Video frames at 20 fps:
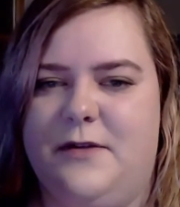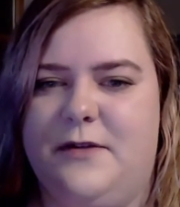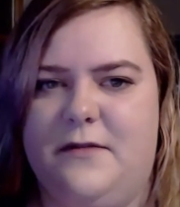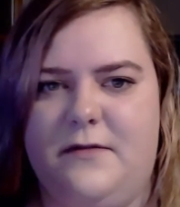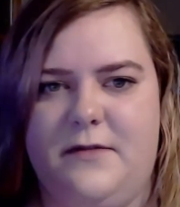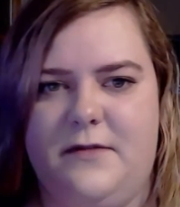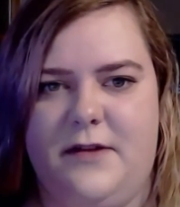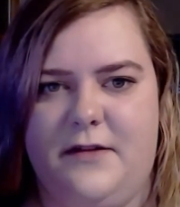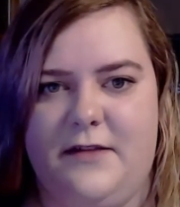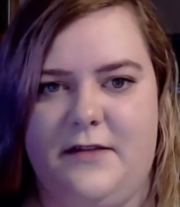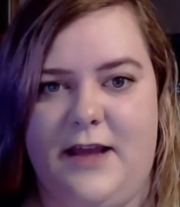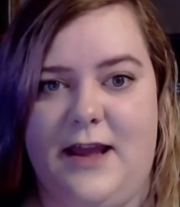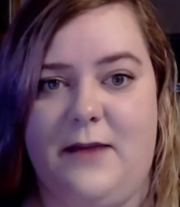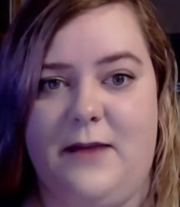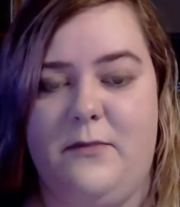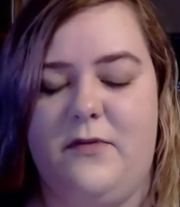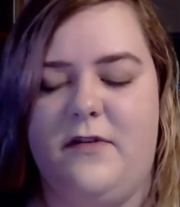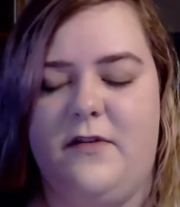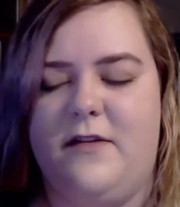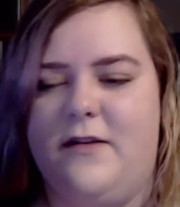He does
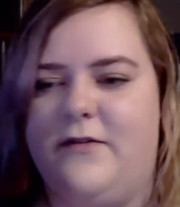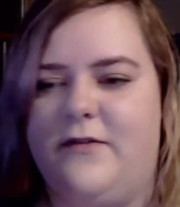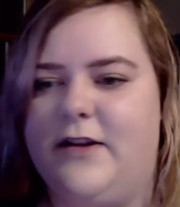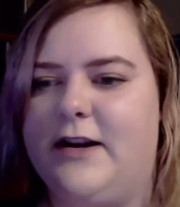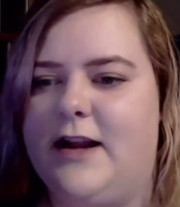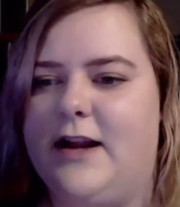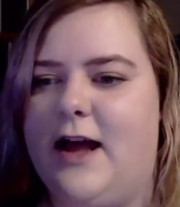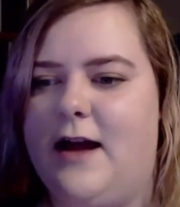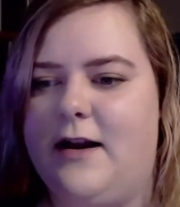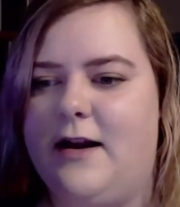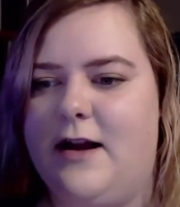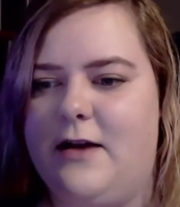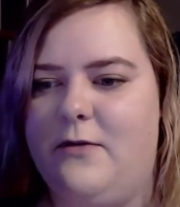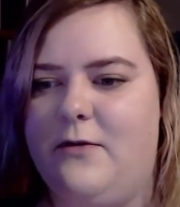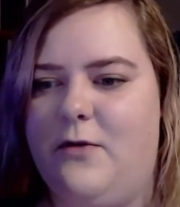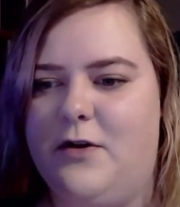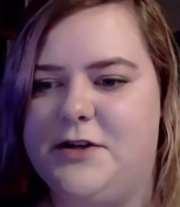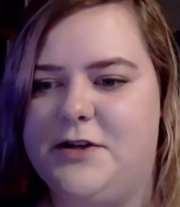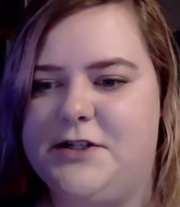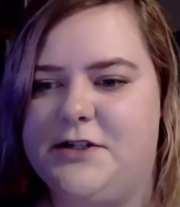games and stuff like that, and I
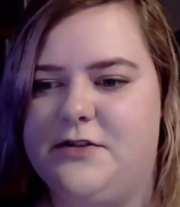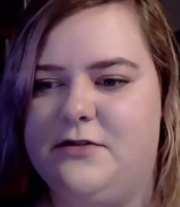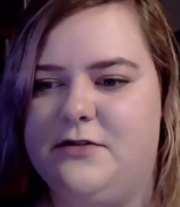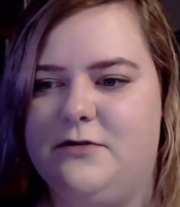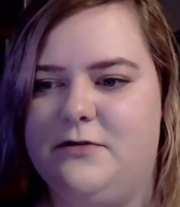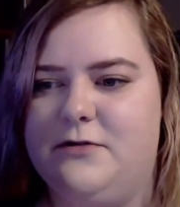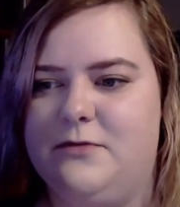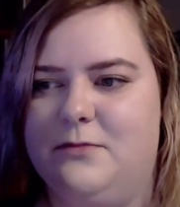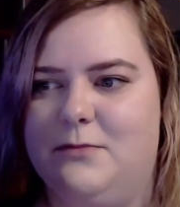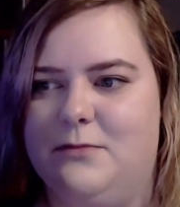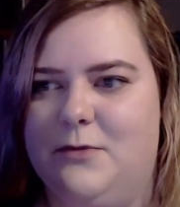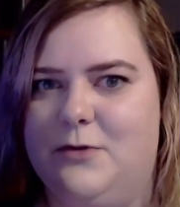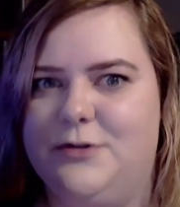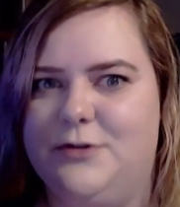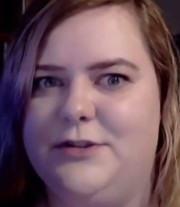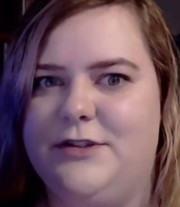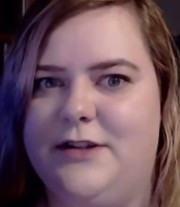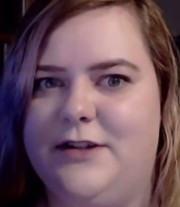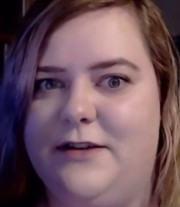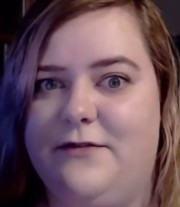watched through
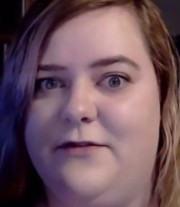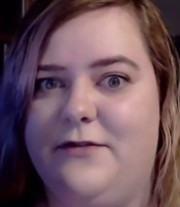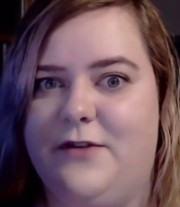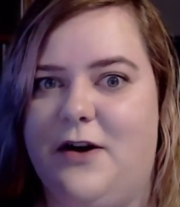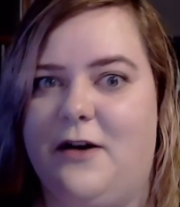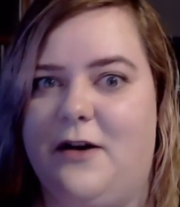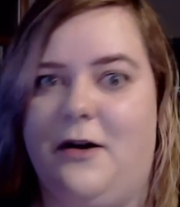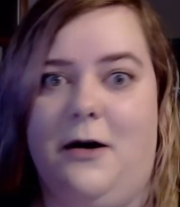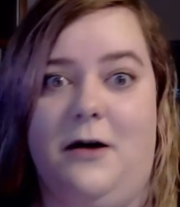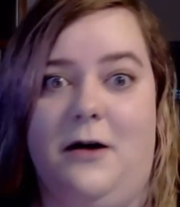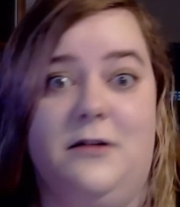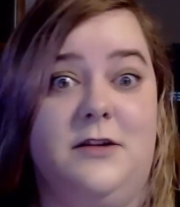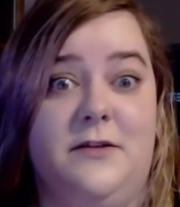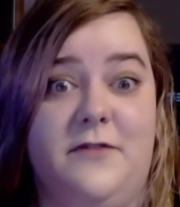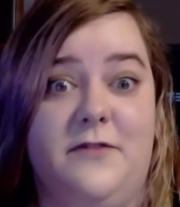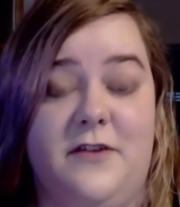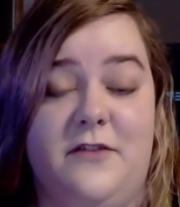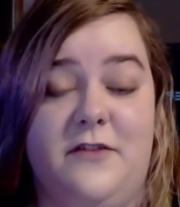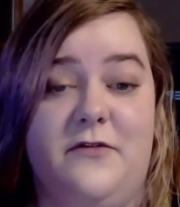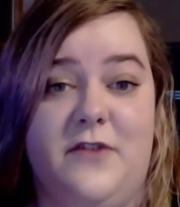most, if not all,
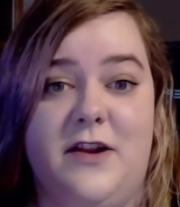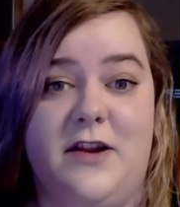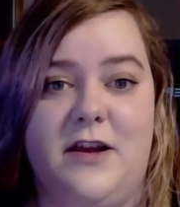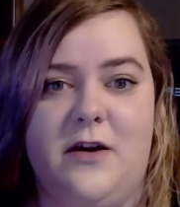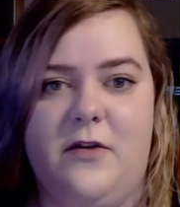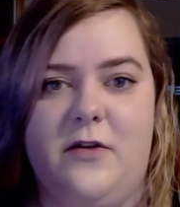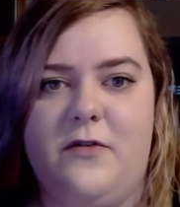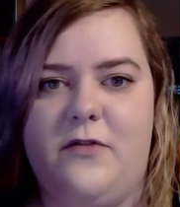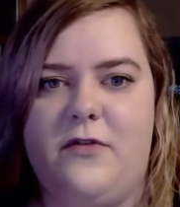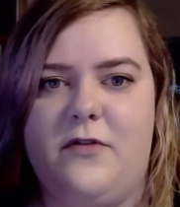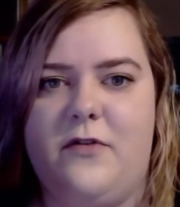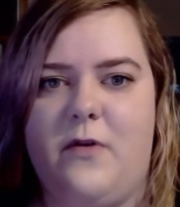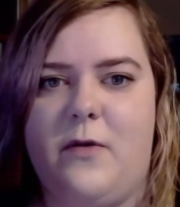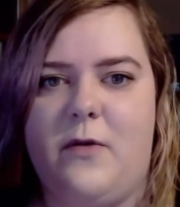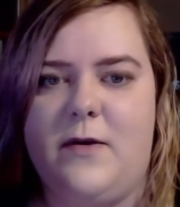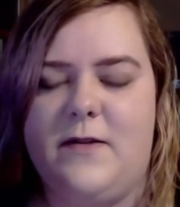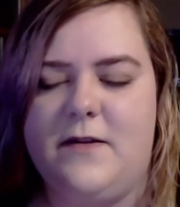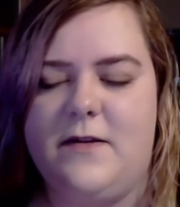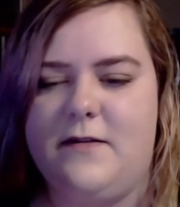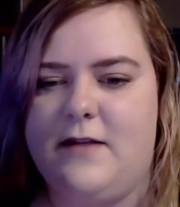of his videos
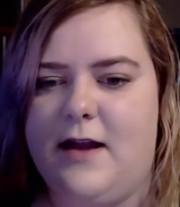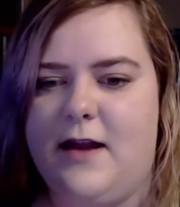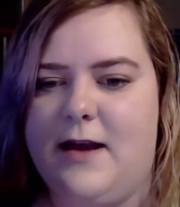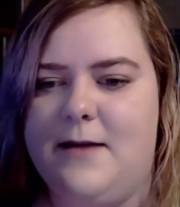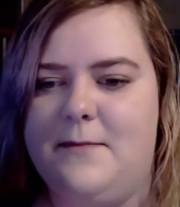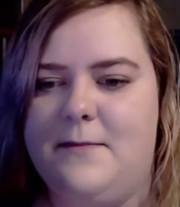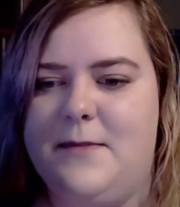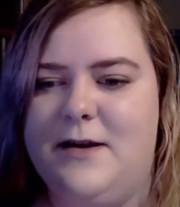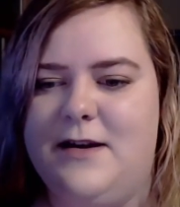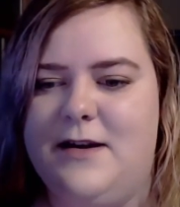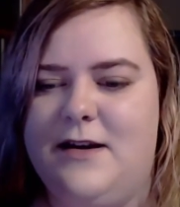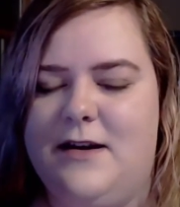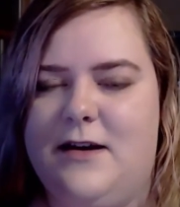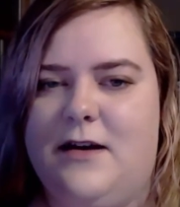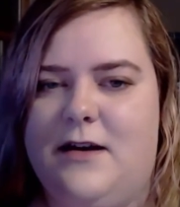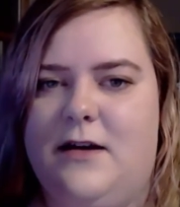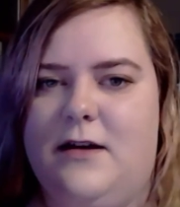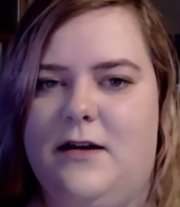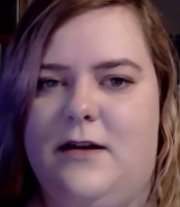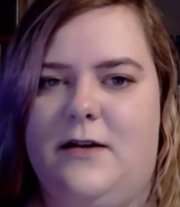during this time,
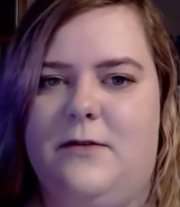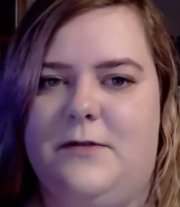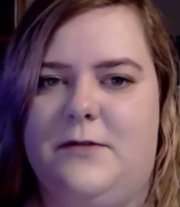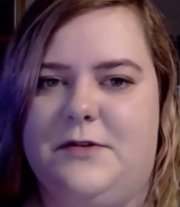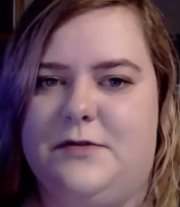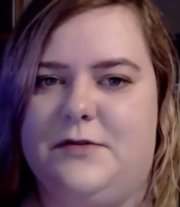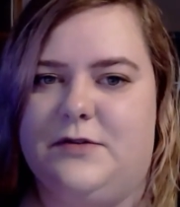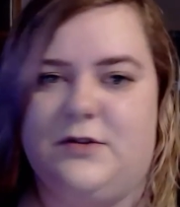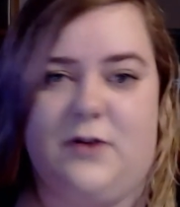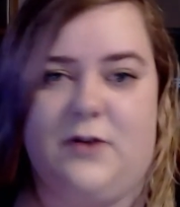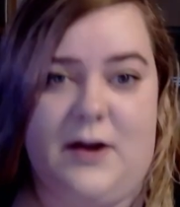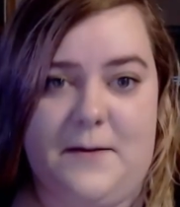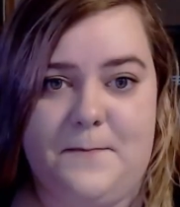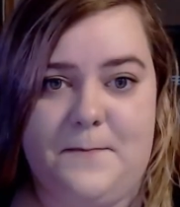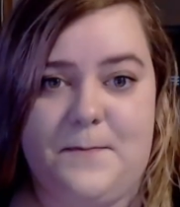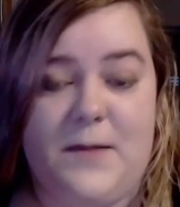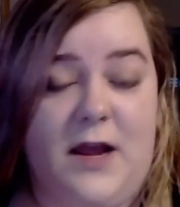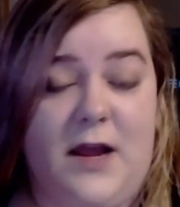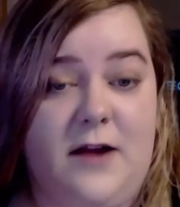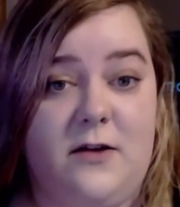which was great.
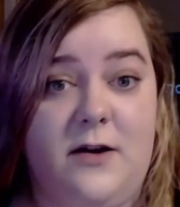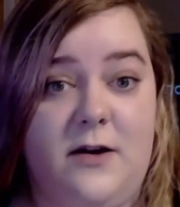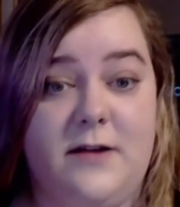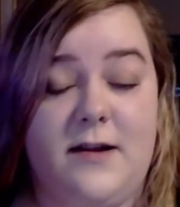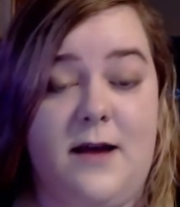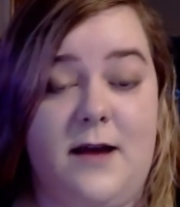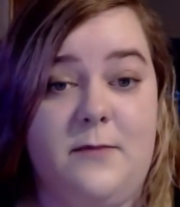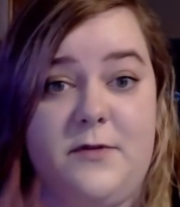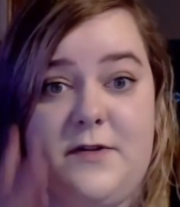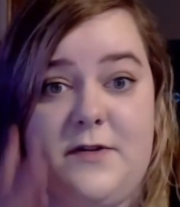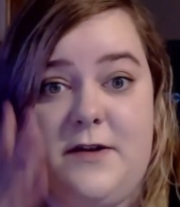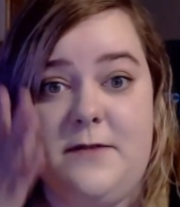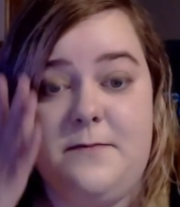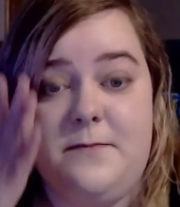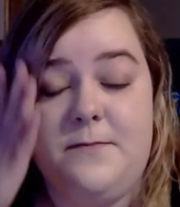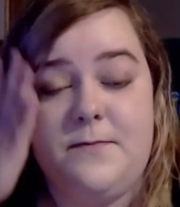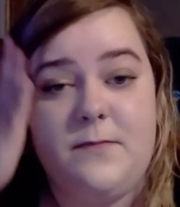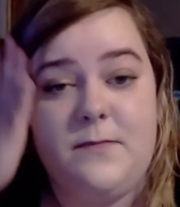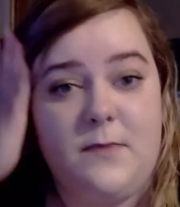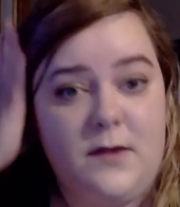I had a great time with it.
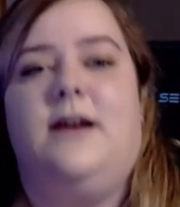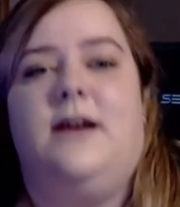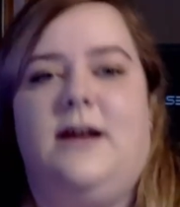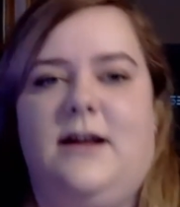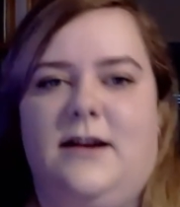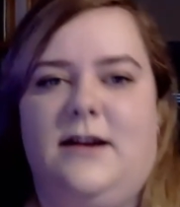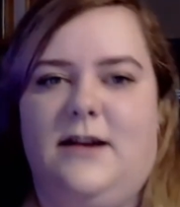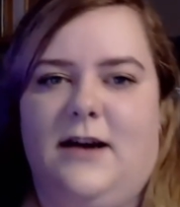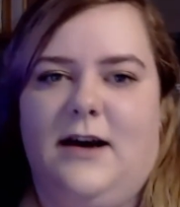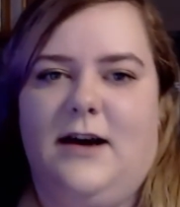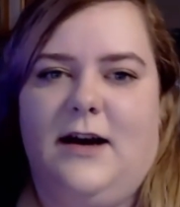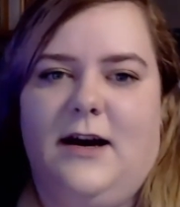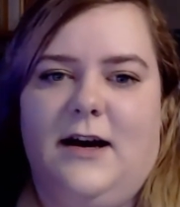It